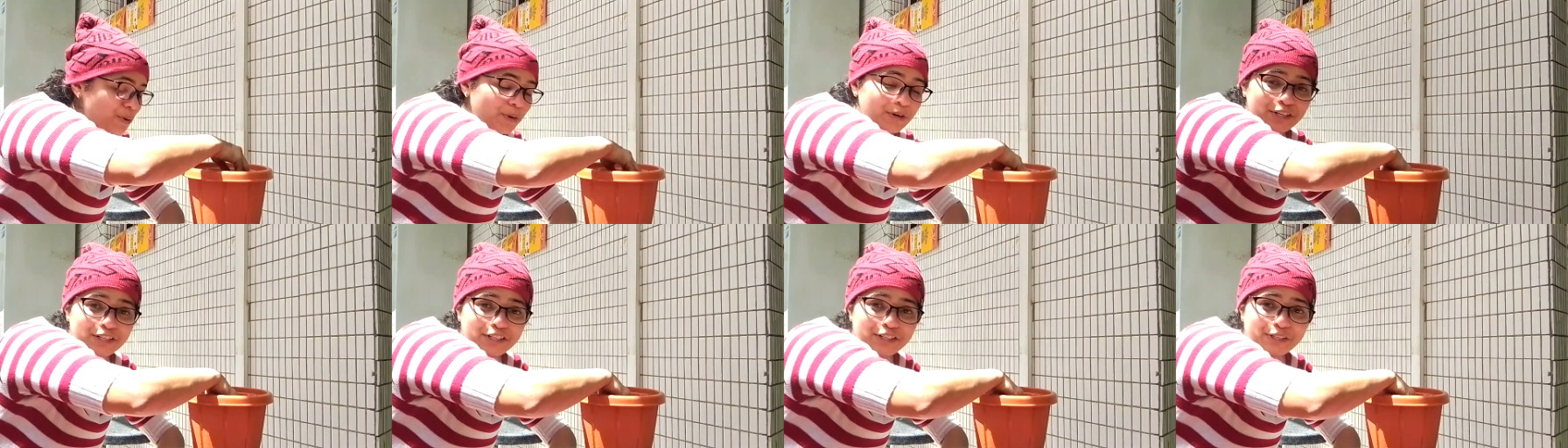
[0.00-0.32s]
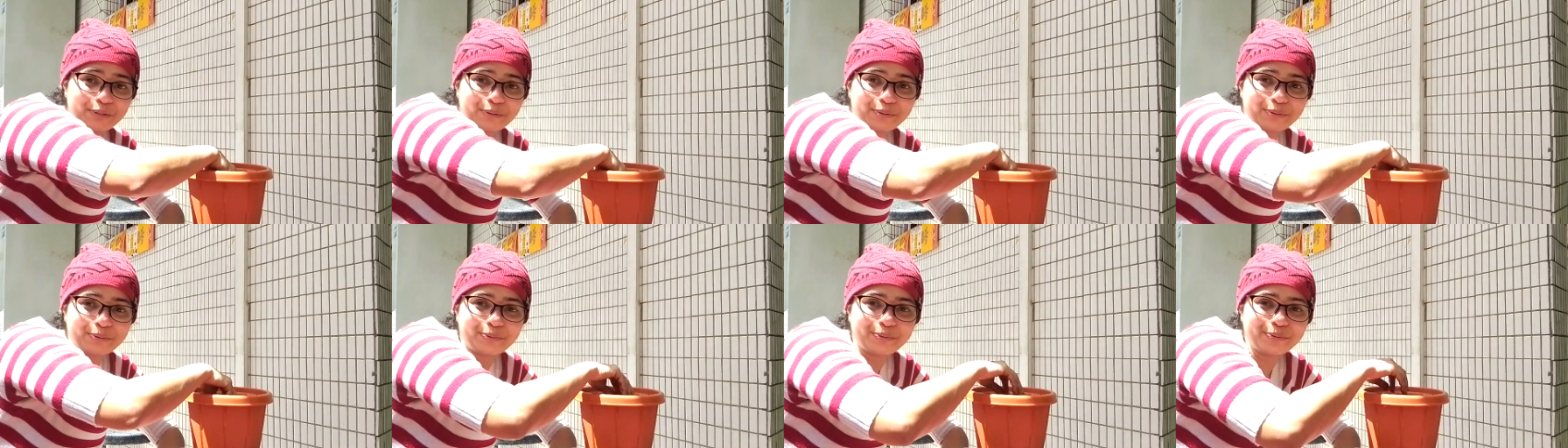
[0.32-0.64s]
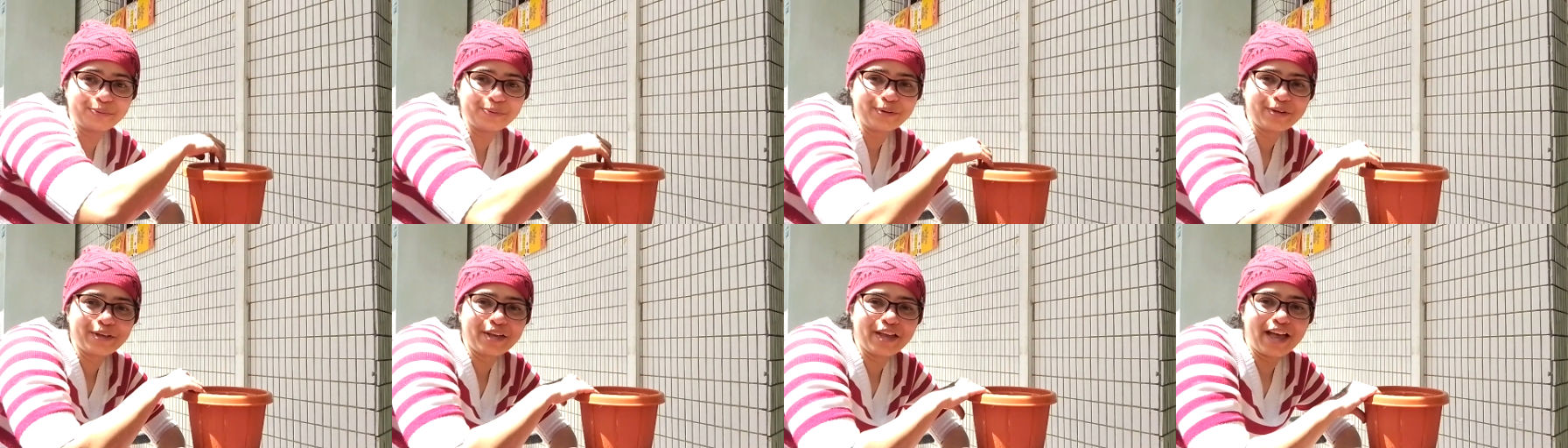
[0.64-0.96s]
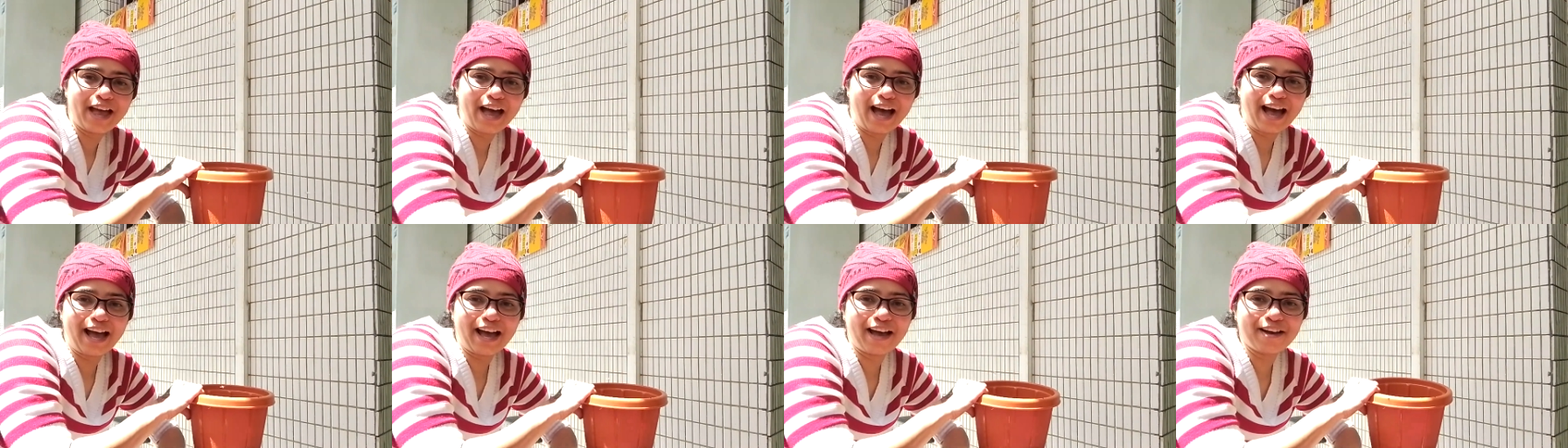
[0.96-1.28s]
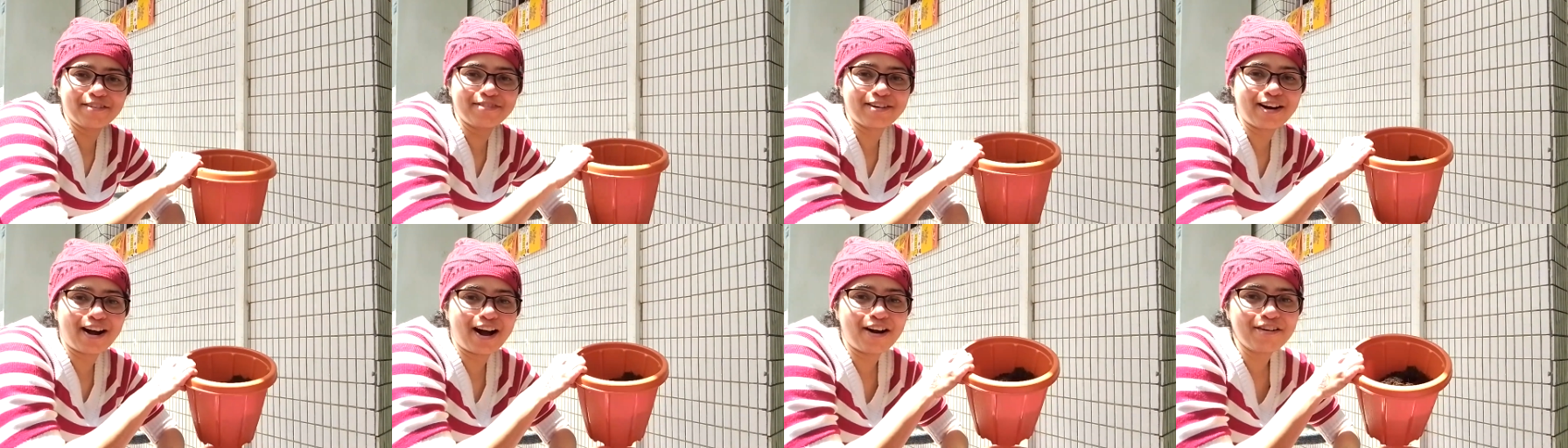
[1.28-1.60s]
talking to you, I
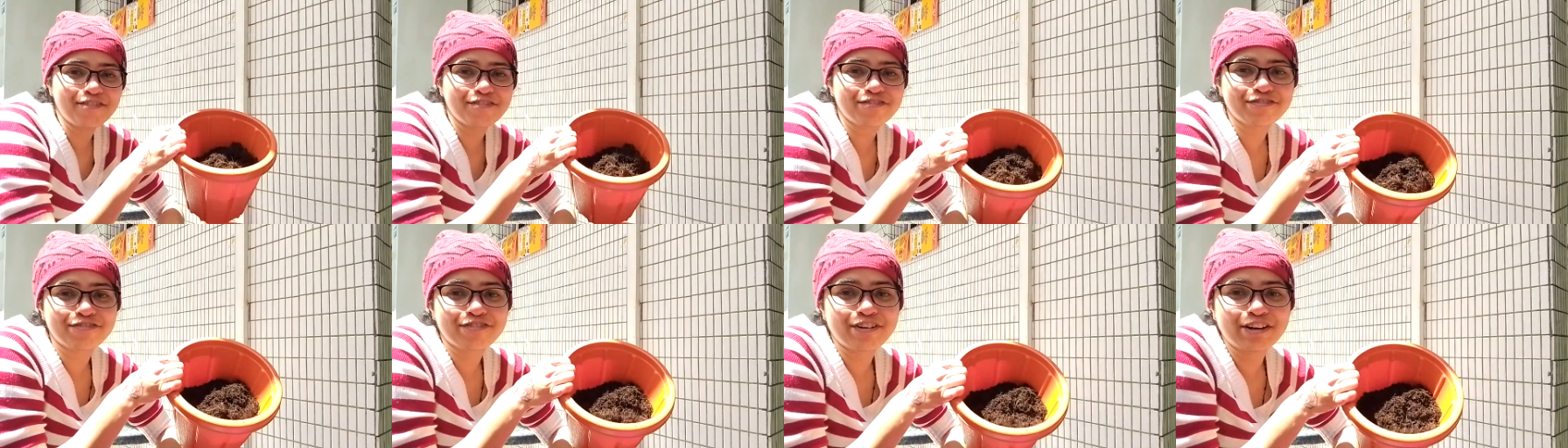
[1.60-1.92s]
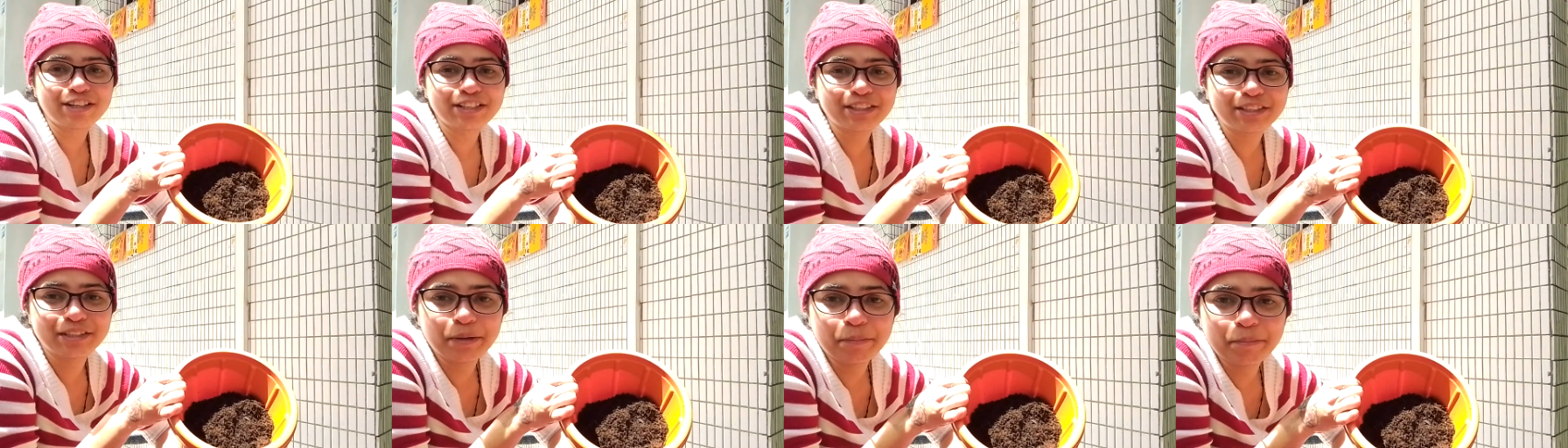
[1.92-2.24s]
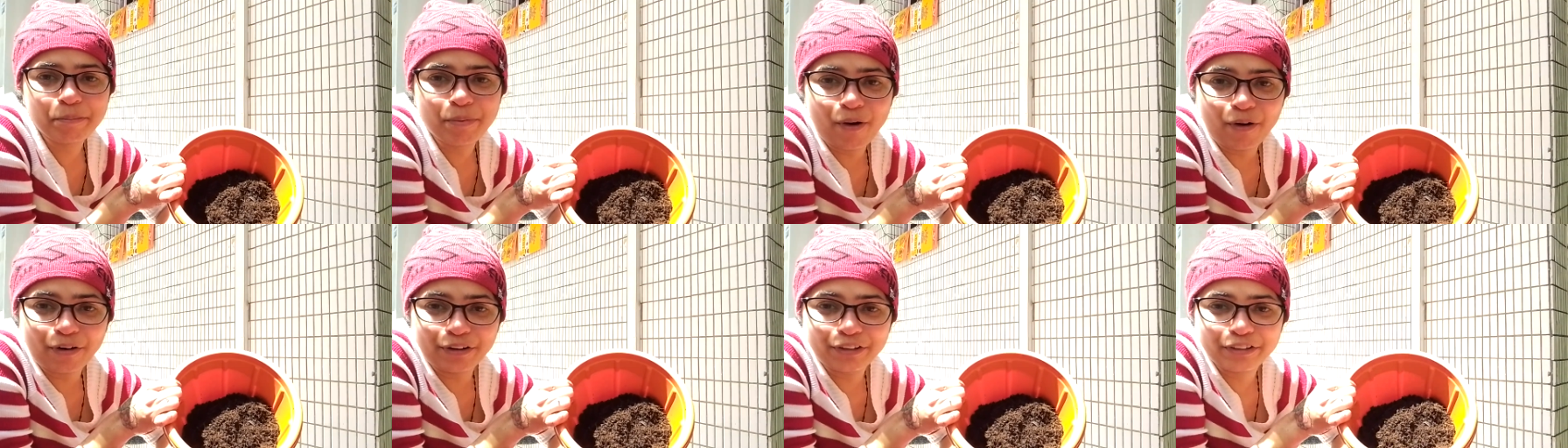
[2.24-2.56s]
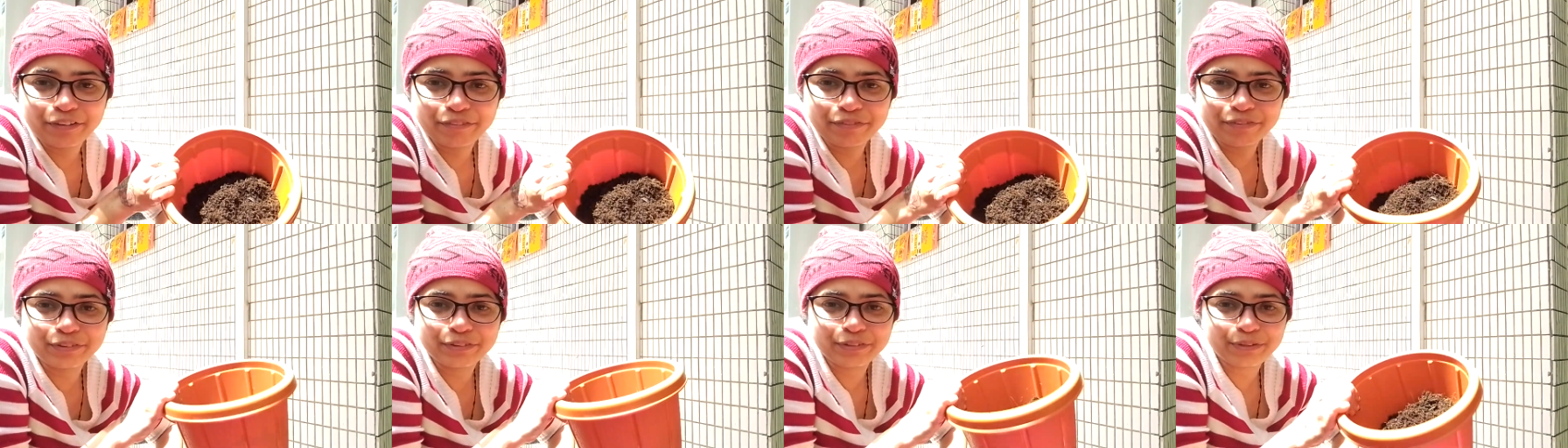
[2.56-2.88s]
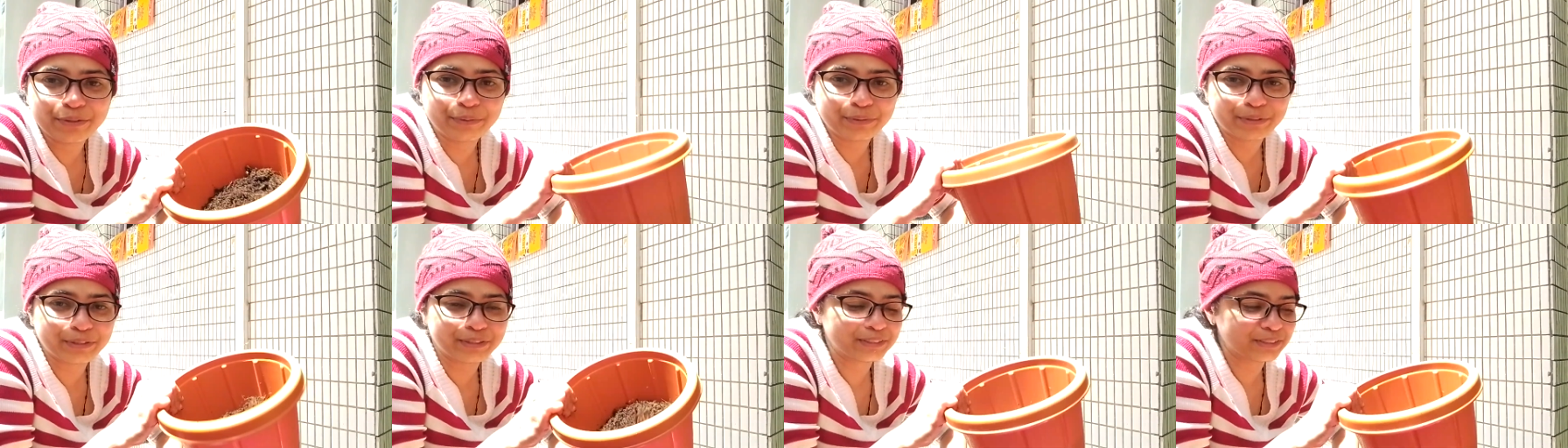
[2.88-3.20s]
have half filled the pot, if you
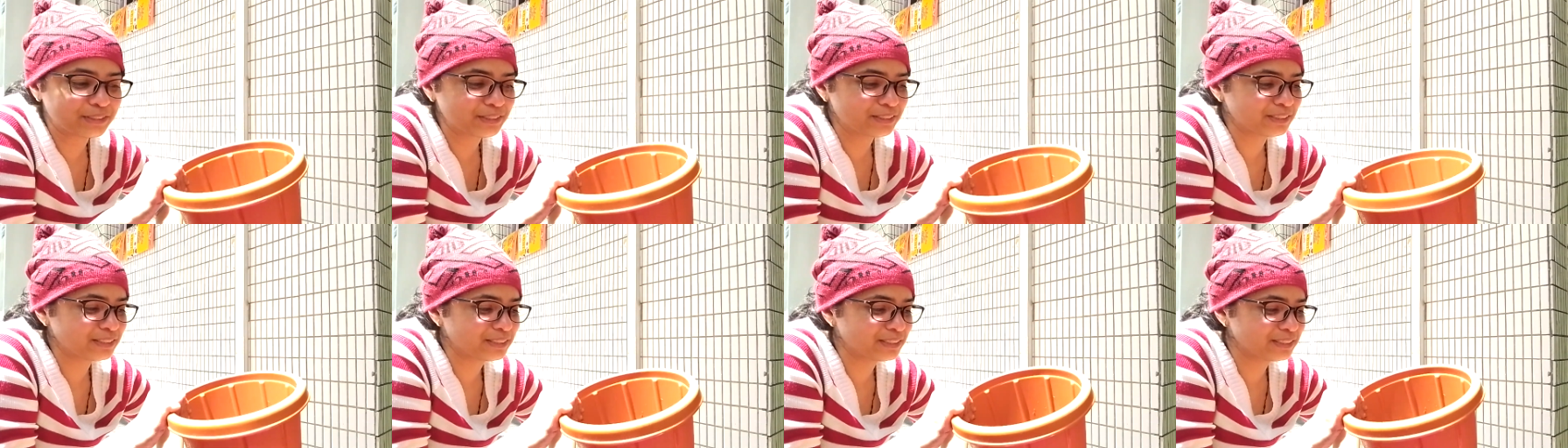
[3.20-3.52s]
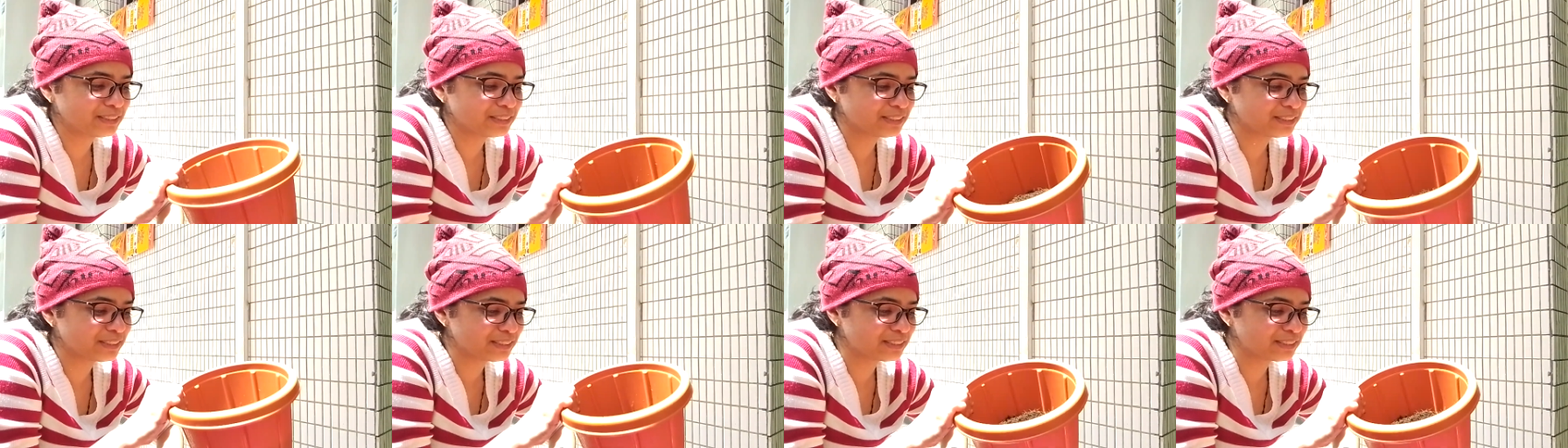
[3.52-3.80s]
notice.